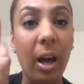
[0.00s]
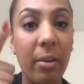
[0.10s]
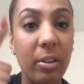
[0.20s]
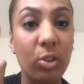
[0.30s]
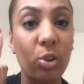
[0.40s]

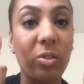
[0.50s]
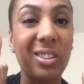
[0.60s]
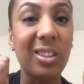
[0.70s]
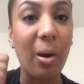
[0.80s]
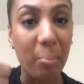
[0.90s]
insurance
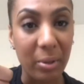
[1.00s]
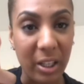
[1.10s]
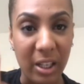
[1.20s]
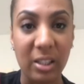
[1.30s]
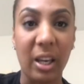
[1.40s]

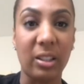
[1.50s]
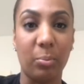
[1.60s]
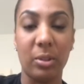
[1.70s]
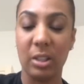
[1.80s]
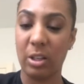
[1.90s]
companies as a
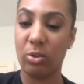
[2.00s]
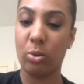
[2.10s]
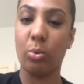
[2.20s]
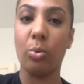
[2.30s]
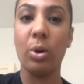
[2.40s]

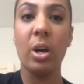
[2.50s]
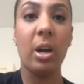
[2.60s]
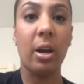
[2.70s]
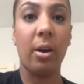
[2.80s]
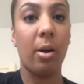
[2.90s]
potential
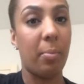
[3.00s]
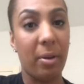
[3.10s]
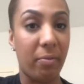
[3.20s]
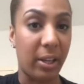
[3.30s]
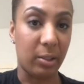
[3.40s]

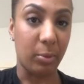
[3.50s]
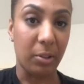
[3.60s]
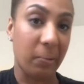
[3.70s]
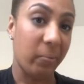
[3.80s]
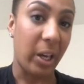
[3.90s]
investment.
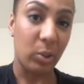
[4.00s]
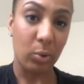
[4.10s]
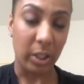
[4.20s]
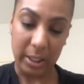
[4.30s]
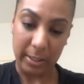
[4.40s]
That's all
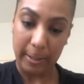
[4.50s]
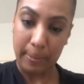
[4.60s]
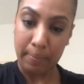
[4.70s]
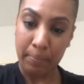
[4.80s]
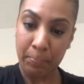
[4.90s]
it is.
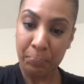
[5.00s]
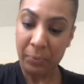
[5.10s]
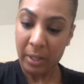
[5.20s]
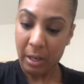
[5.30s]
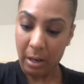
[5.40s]

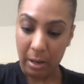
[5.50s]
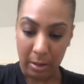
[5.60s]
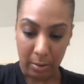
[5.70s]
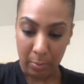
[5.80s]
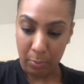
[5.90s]

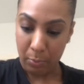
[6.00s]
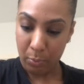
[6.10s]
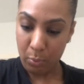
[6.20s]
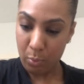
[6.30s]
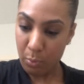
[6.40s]
And
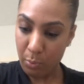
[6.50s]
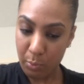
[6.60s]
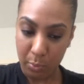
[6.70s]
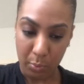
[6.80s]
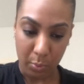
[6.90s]

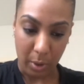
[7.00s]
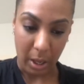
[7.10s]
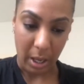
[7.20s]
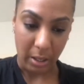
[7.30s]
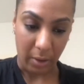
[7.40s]

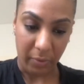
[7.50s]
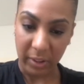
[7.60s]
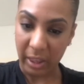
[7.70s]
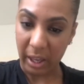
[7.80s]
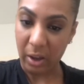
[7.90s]
I think
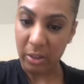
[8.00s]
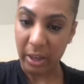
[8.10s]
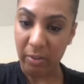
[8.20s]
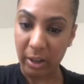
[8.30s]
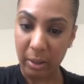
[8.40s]
they
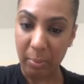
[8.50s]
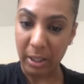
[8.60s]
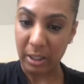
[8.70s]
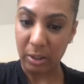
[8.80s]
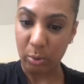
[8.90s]

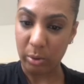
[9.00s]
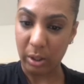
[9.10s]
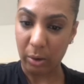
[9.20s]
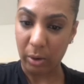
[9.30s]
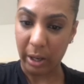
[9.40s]
recommended
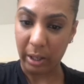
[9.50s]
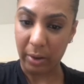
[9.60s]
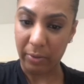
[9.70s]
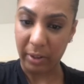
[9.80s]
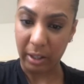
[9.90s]
also, like, I
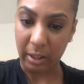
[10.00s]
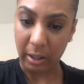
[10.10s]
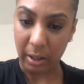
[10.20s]
think